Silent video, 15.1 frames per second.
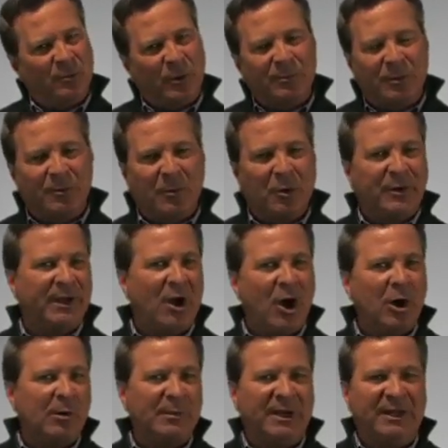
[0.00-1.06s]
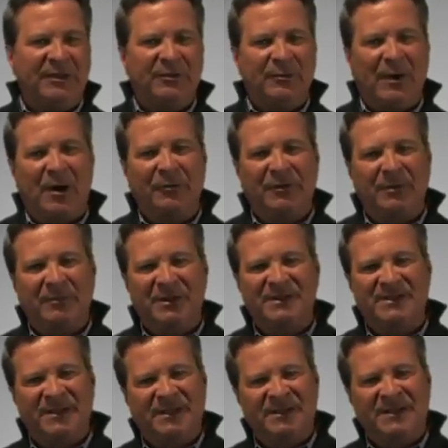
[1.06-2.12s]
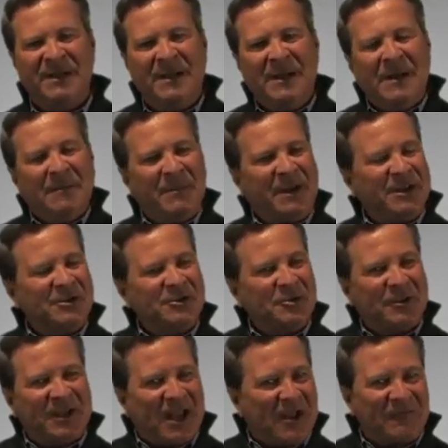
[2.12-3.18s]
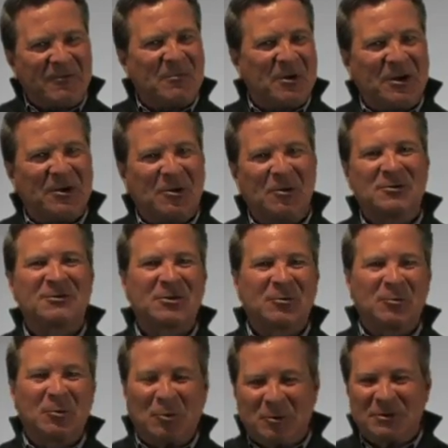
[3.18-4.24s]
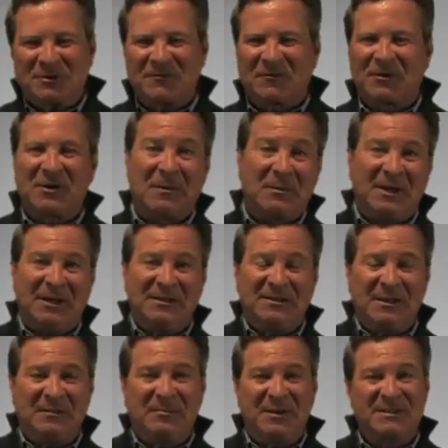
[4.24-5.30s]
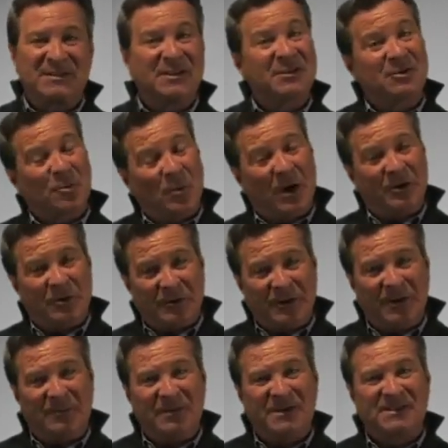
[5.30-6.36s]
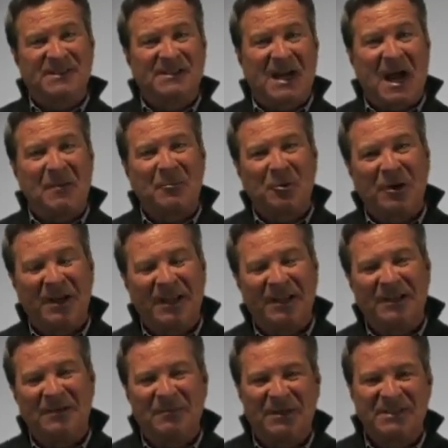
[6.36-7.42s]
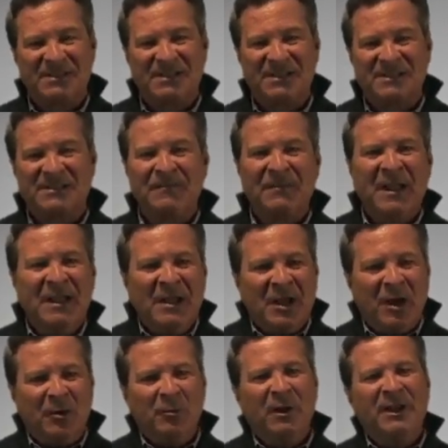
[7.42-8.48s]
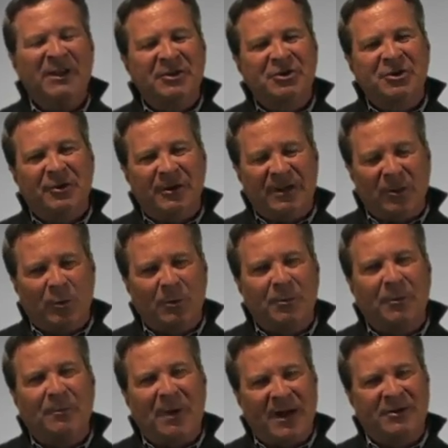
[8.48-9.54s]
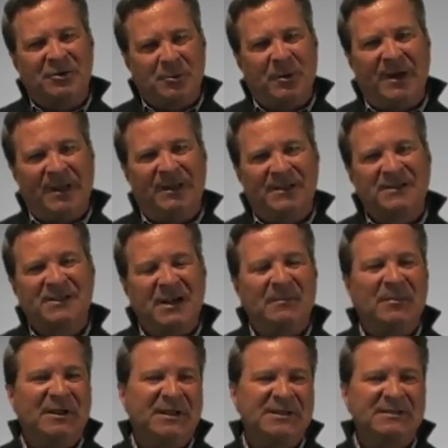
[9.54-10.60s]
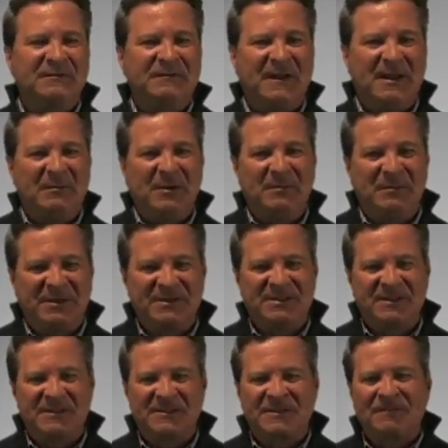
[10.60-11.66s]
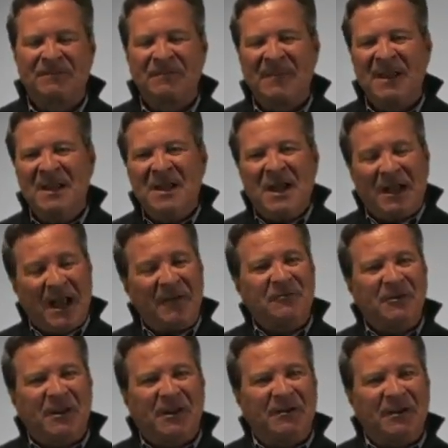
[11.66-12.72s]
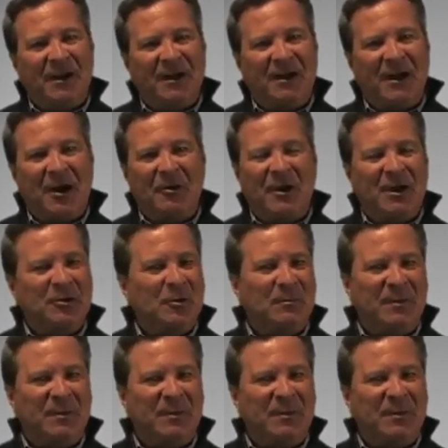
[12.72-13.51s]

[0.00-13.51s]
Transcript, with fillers: that we're promoting harmony throughout the business, making sure that everybody knows the rules for coming into the business or while you're in the business, operating in the business, and really ensuring that we're perpetuating this company as a family business. And after the, uh, our annual